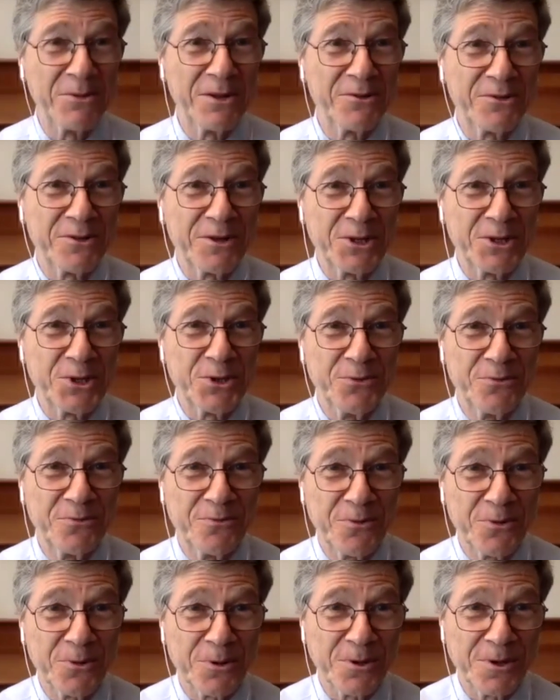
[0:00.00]
this issue
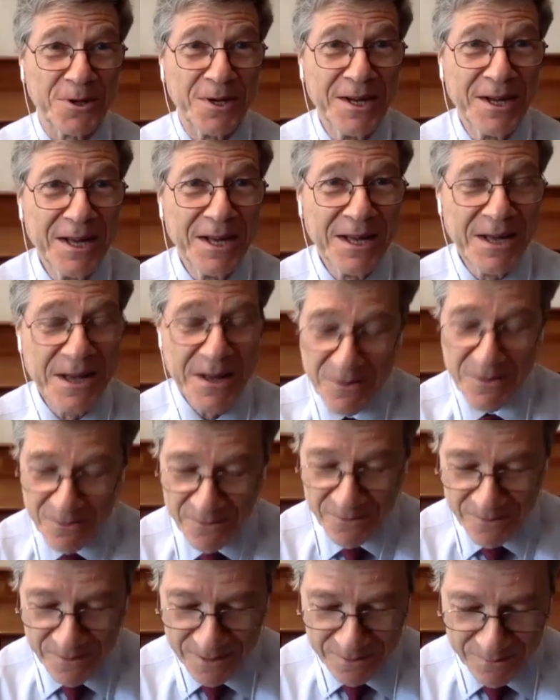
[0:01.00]
for
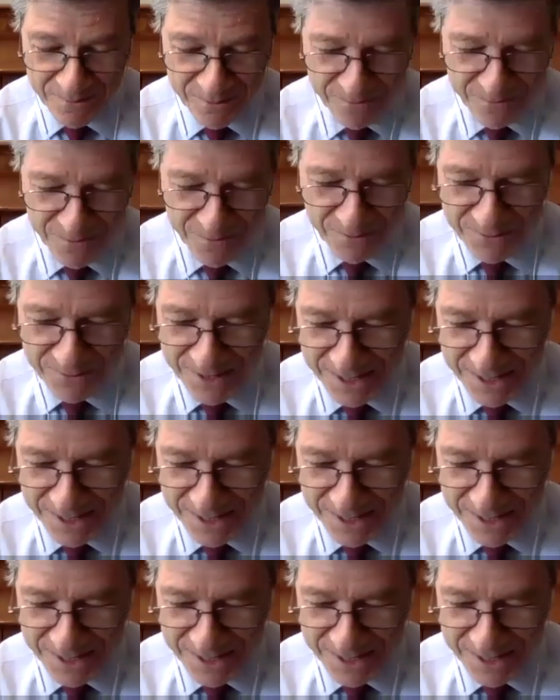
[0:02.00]
50